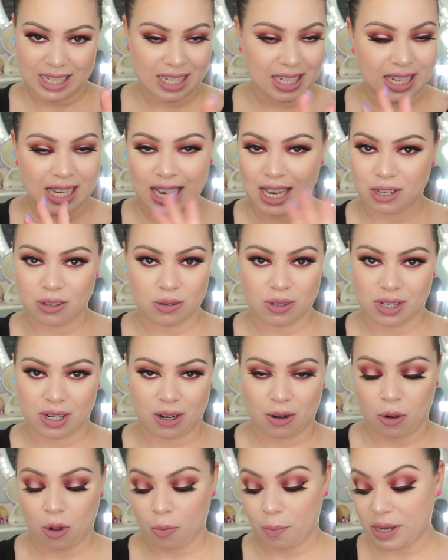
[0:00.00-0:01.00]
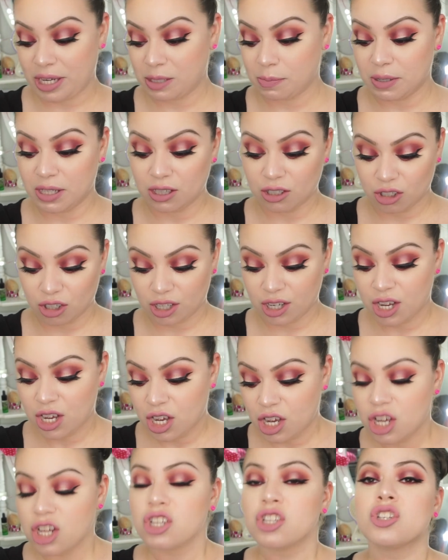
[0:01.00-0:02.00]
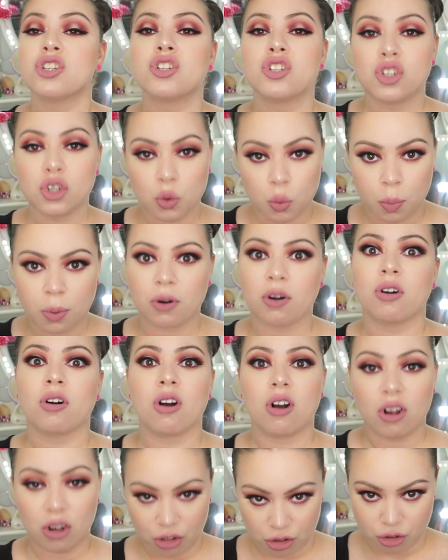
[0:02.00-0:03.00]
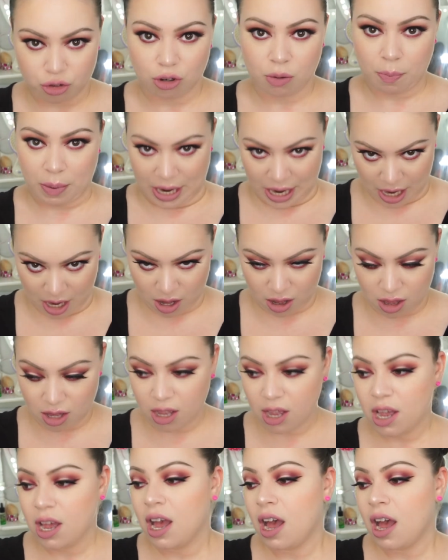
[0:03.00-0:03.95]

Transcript: Can't use it at all. It makes me look super ultra pale.